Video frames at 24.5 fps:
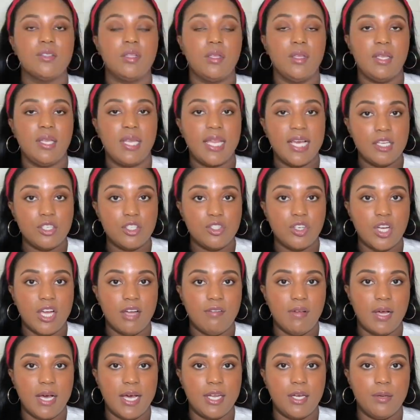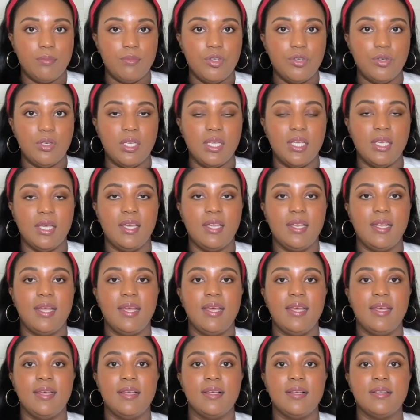So the next travel item you need
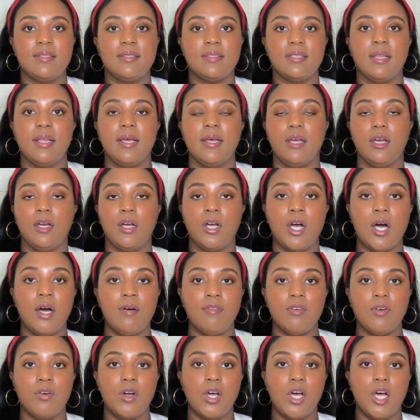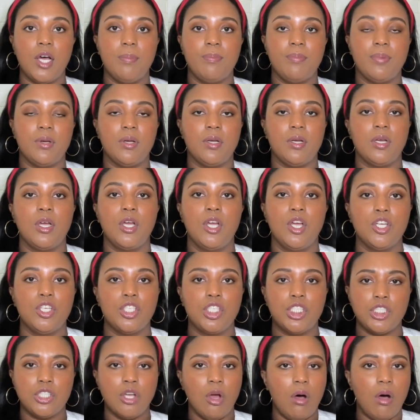is like a cover up a
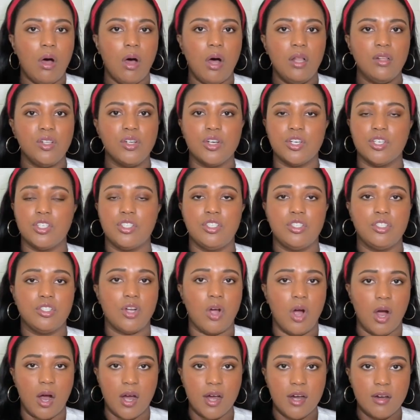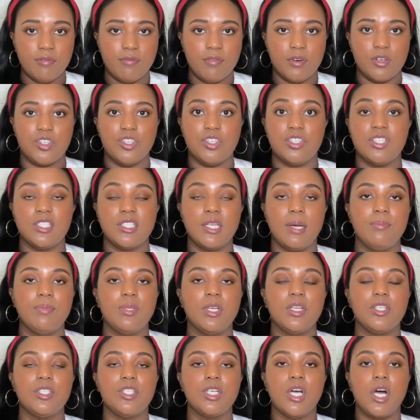shawl or scarf or just
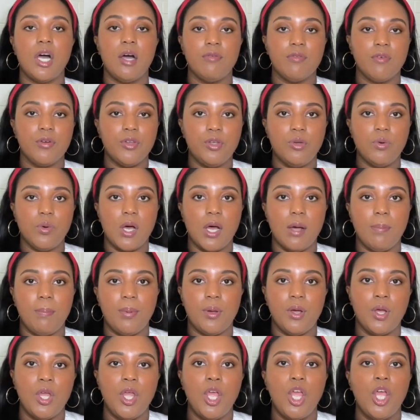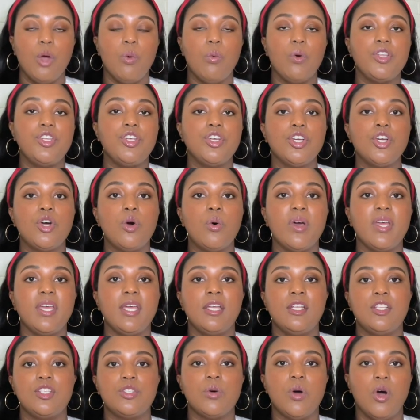something to cover you up when you're going
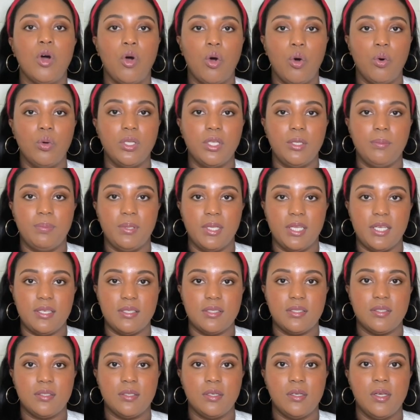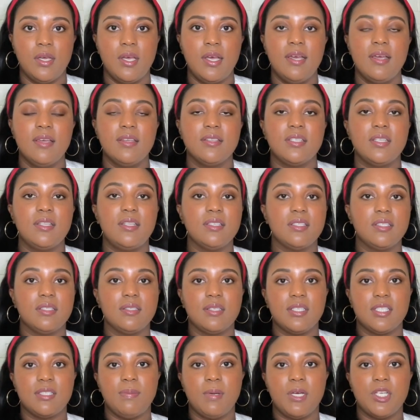into a holy place. So this
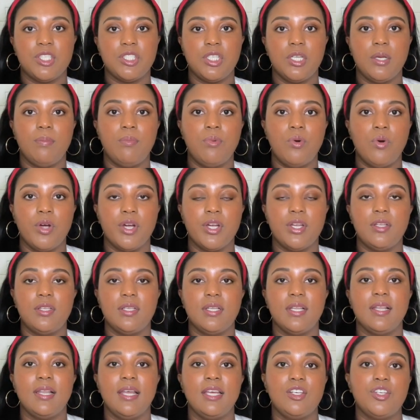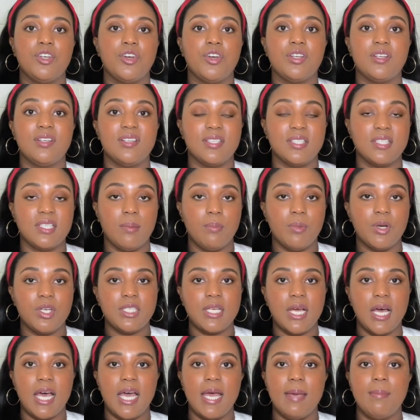is especially important like during the
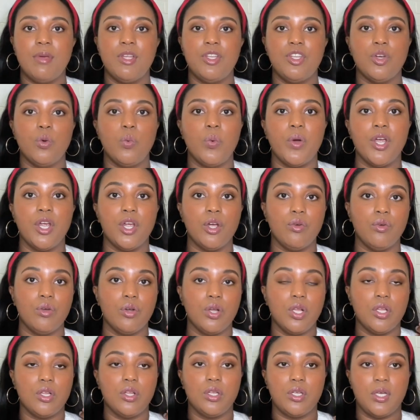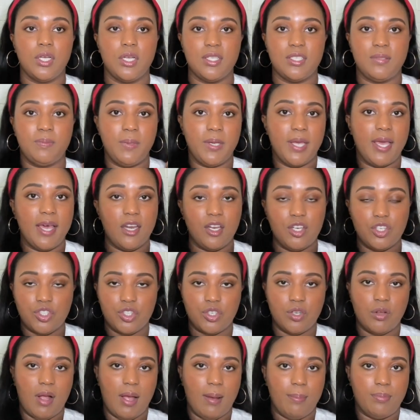summertime and you're wearing a spaghetti
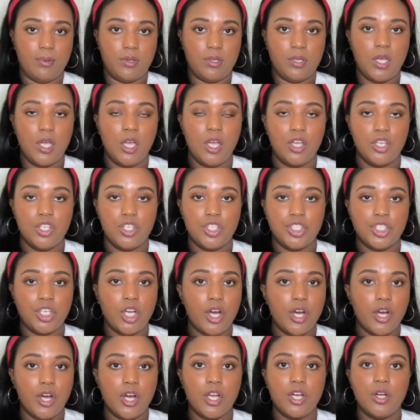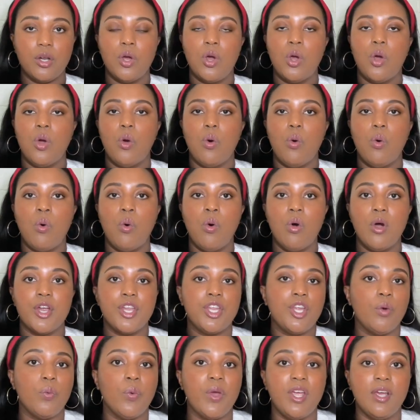strap shirt or
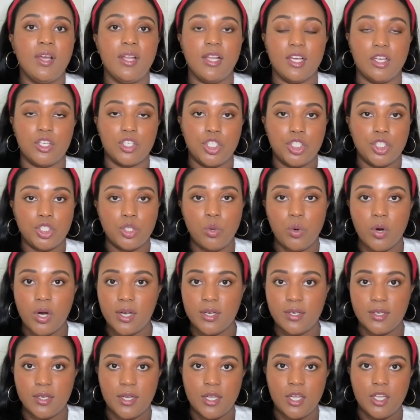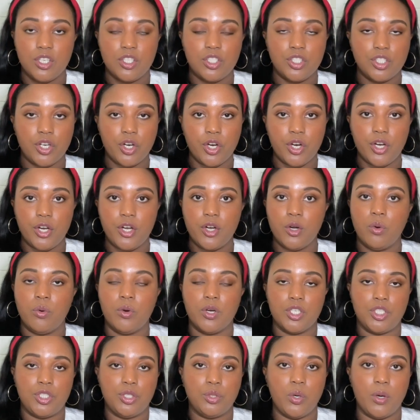you're wearing like a short skirt or
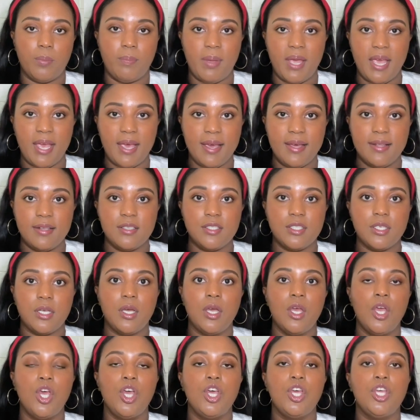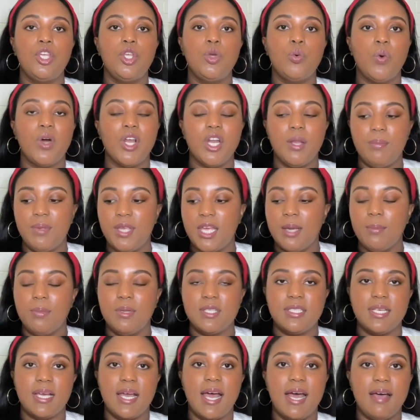a short pants you want to be able
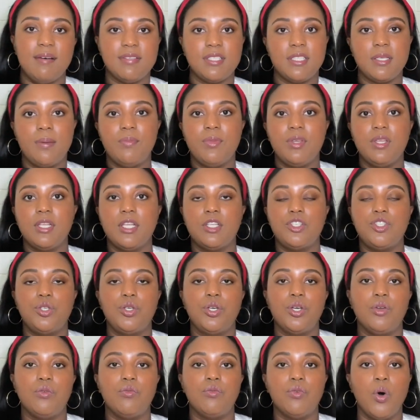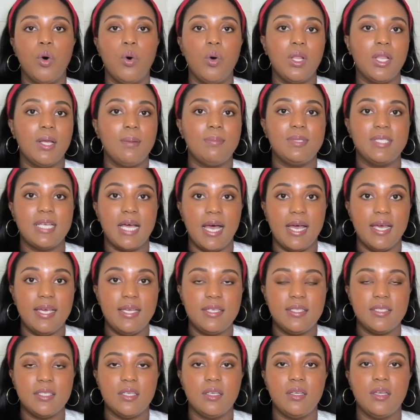to have something that you can roll up mm-hmm.
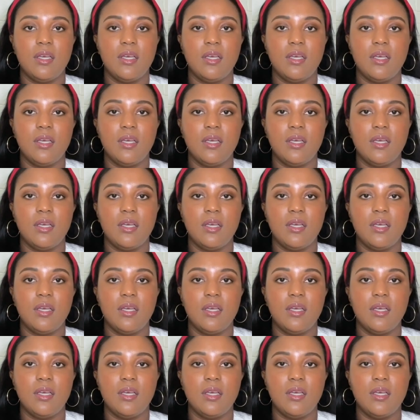tight